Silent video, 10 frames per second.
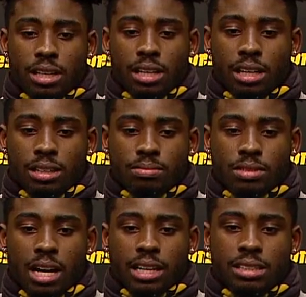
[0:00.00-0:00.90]

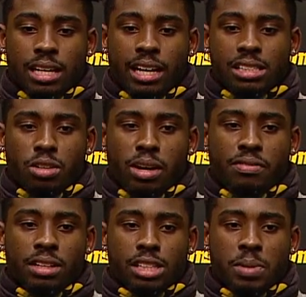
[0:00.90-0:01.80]
I can tell you it's a great
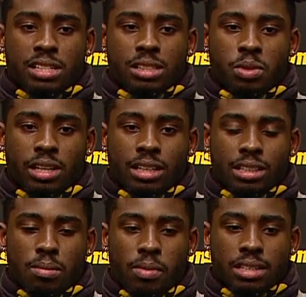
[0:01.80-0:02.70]
feeling, especially winning,
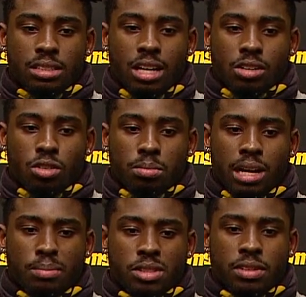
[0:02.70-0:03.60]
coming back to the locker room. The
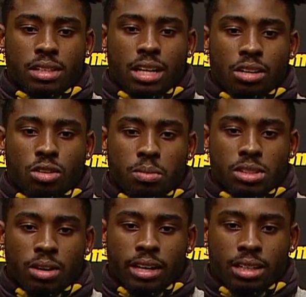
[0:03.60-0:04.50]
atmosphere in the locker room is
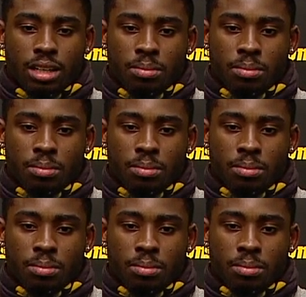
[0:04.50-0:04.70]
great.